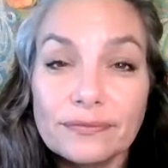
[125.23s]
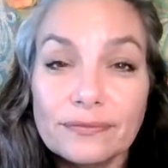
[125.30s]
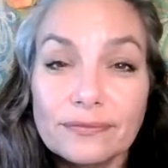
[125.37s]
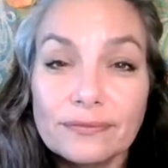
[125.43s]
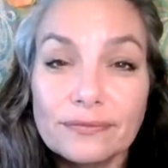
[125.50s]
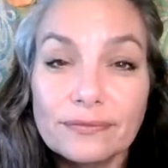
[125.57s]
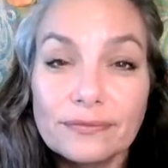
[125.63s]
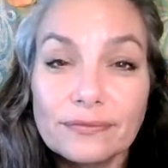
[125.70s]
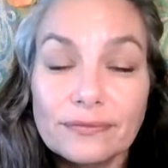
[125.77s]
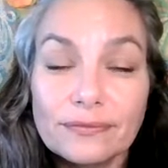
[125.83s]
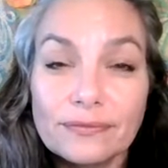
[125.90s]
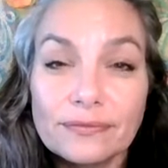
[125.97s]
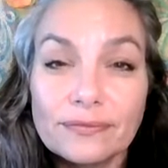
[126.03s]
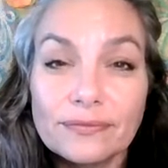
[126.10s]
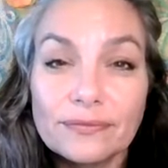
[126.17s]

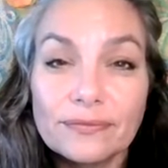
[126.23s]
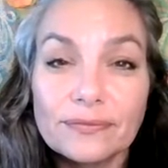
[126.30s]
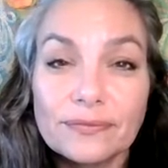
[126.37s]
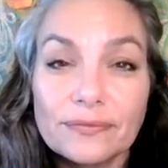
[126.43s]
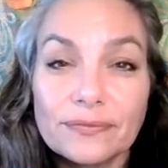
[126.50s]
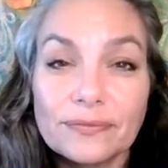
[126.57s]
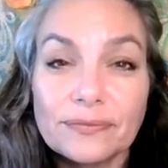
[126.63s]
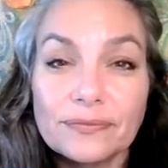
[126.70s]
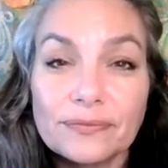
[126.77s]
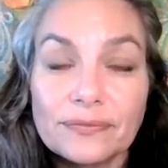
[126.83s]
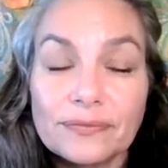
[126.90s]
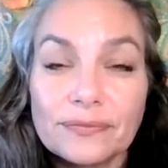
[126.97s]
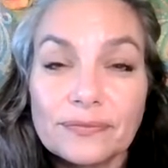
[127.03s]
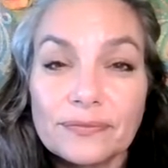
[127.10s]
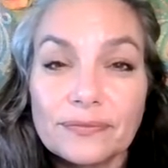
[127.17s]

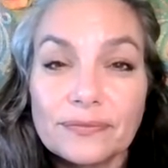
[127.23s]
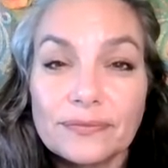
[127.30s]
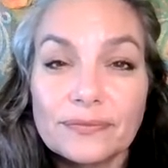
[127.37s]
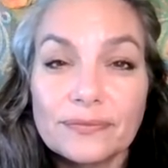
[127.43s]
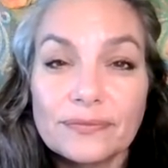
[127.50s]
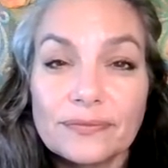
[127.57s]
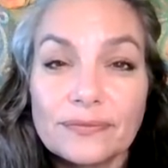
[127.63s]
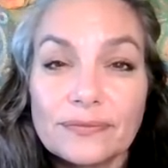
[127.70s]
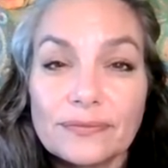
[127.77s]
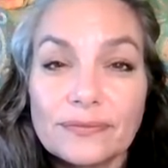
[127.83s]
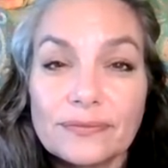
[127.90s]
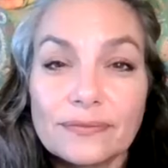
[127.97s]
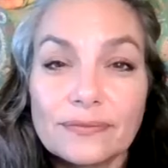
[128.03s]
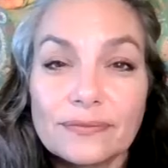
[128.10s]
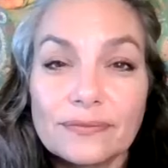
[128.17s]

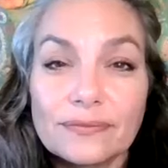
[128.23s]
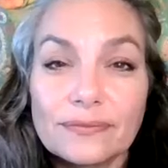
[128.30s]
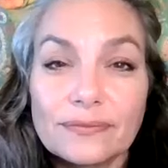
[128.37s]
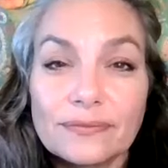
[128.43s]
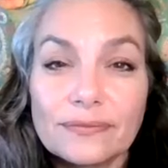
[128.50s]
(not speaking)